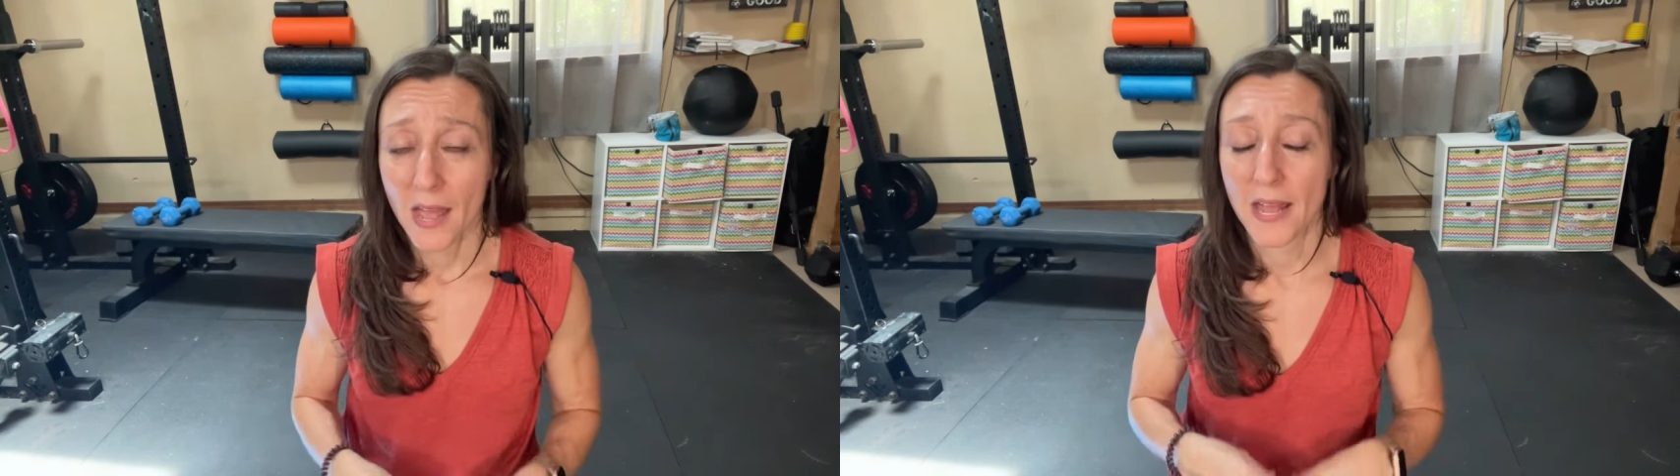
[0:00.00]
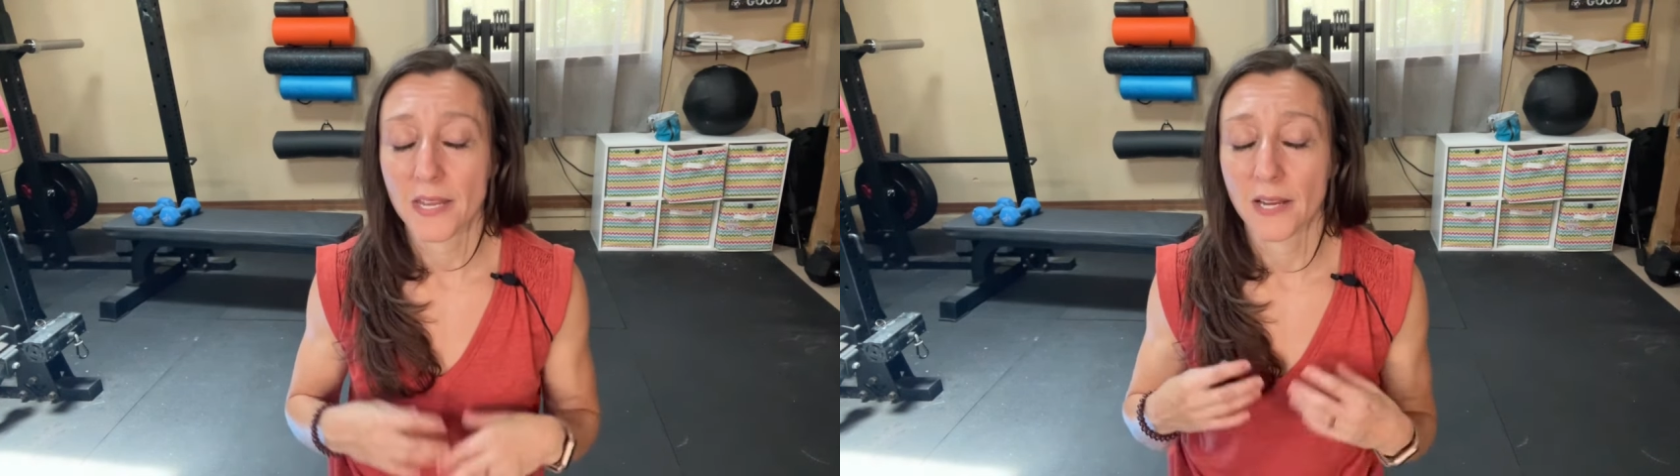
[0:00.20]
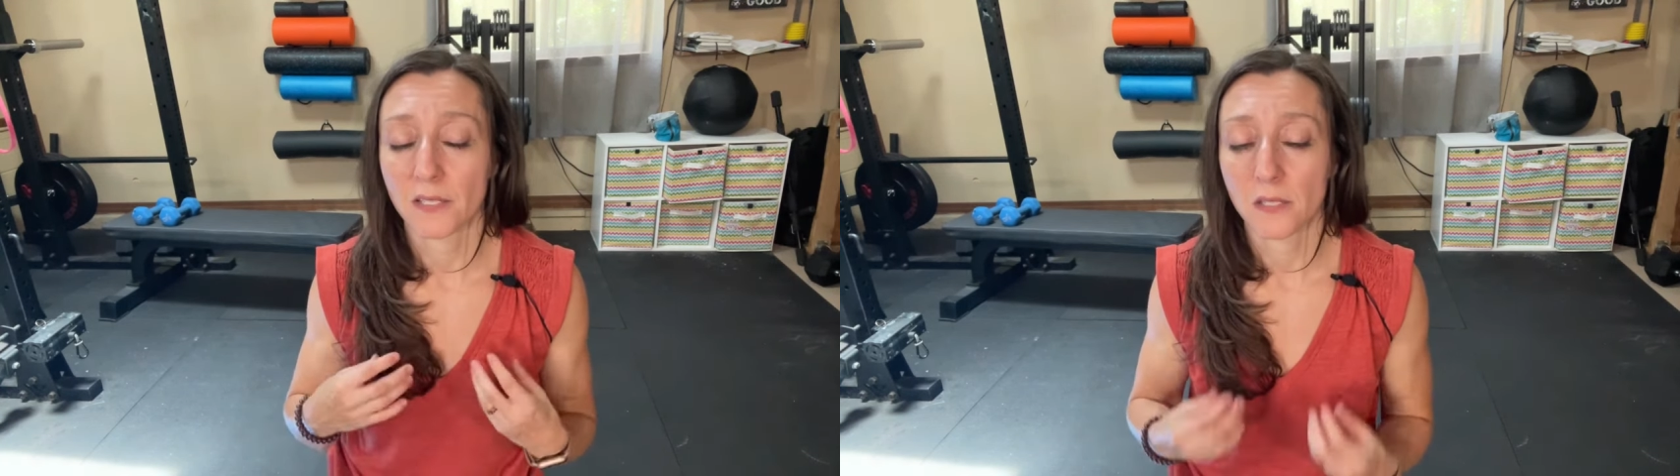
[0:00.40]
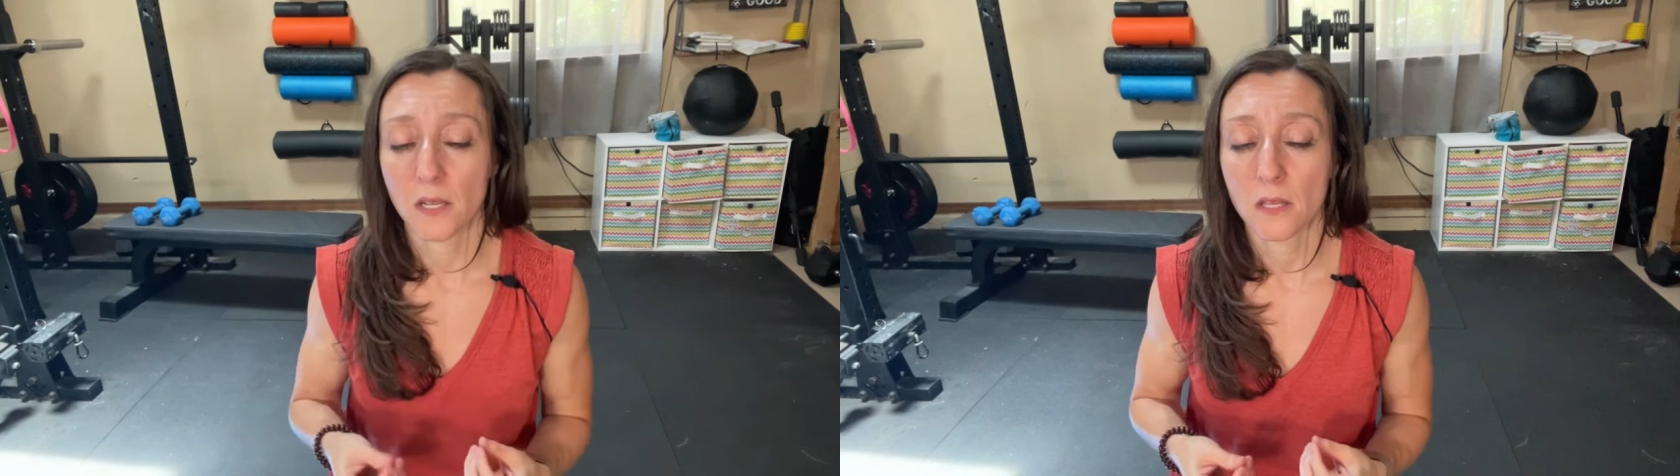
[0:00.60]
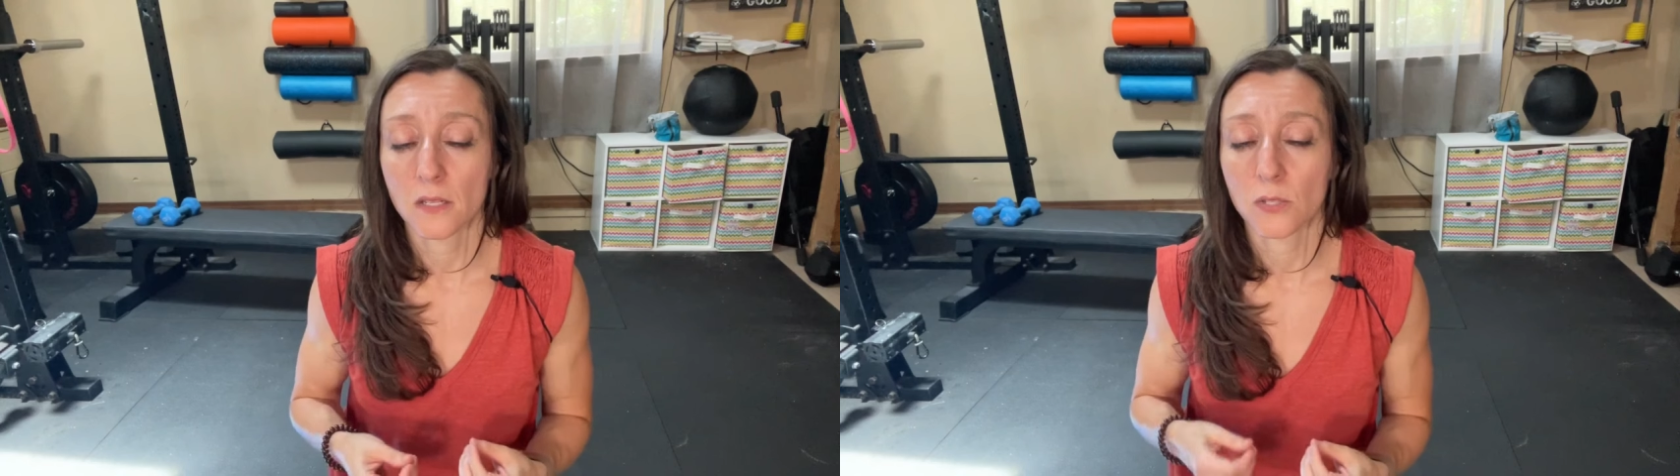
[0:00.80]
And I
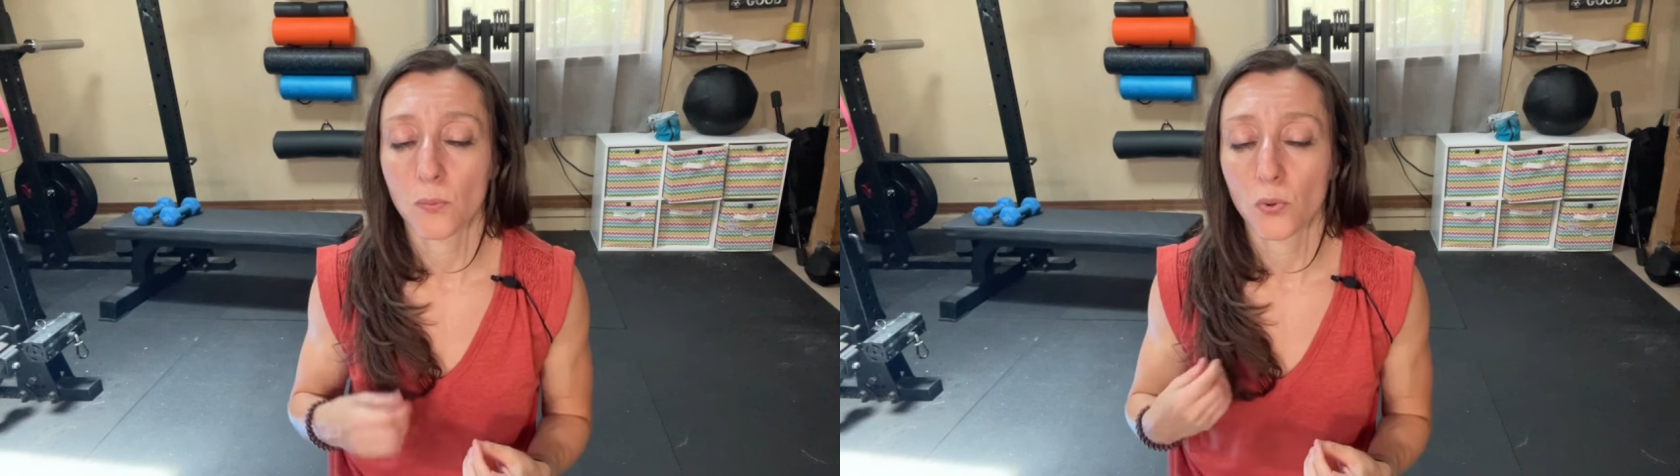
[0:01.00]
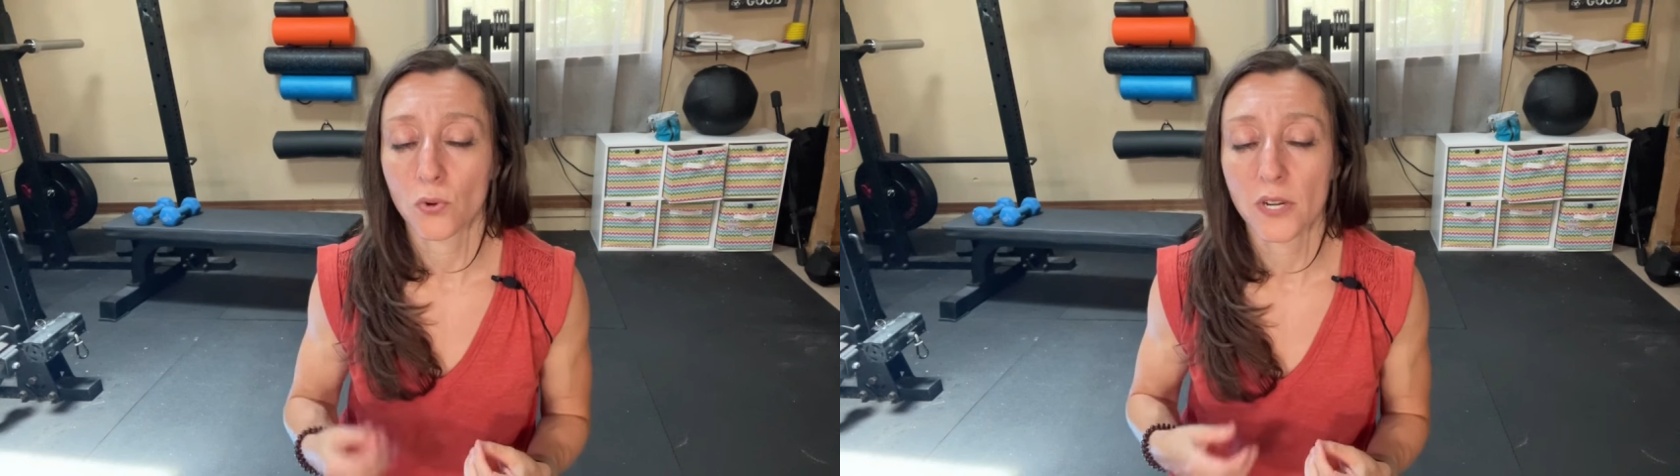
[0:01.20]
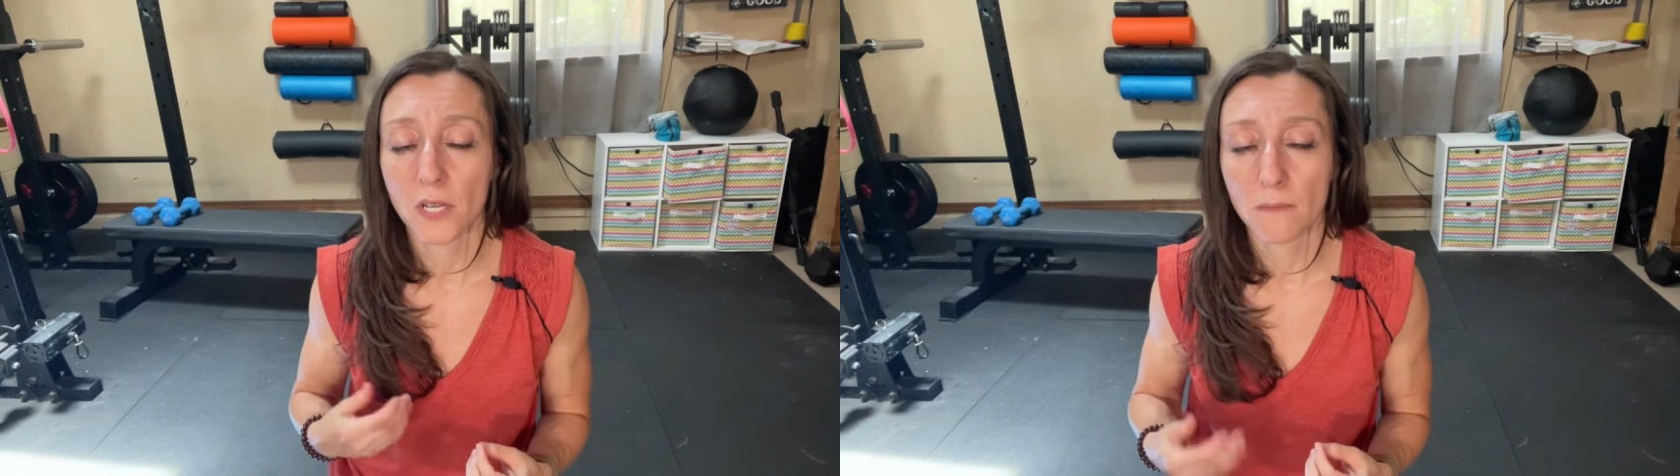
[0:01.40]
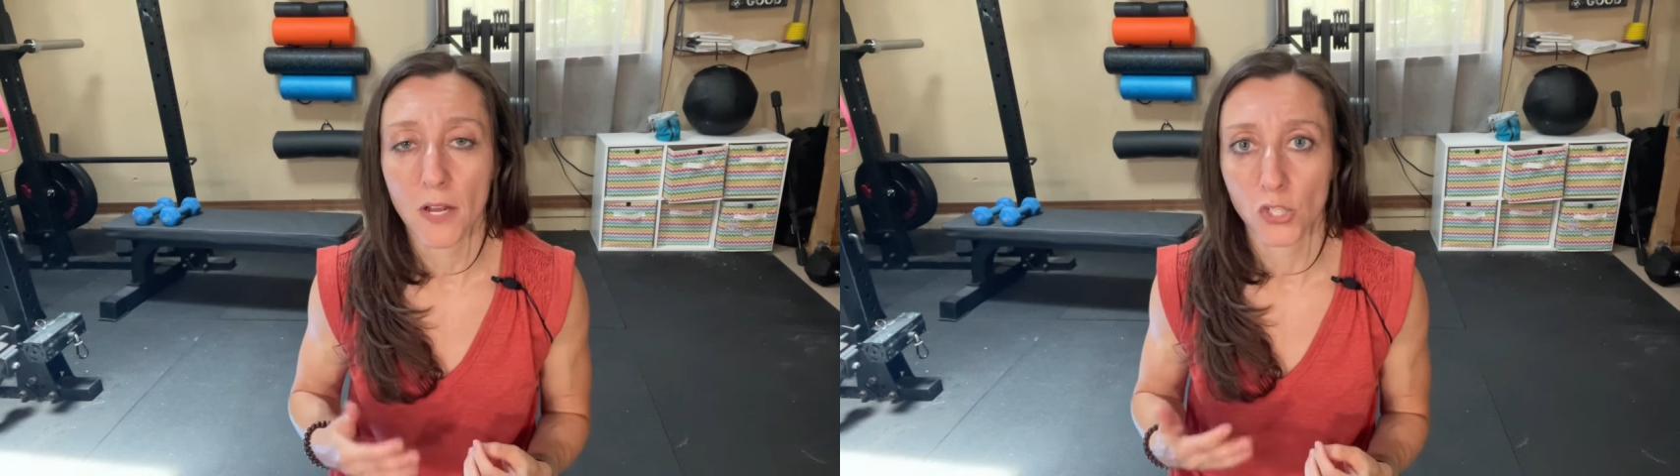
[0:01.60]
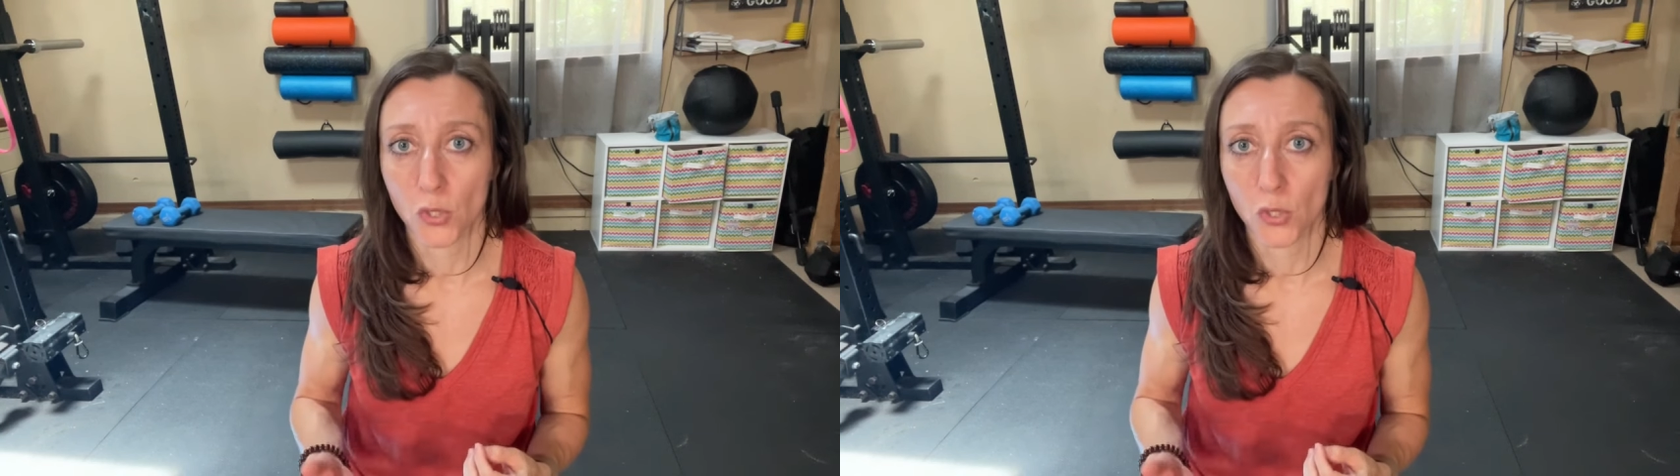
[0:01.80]
see this pretty much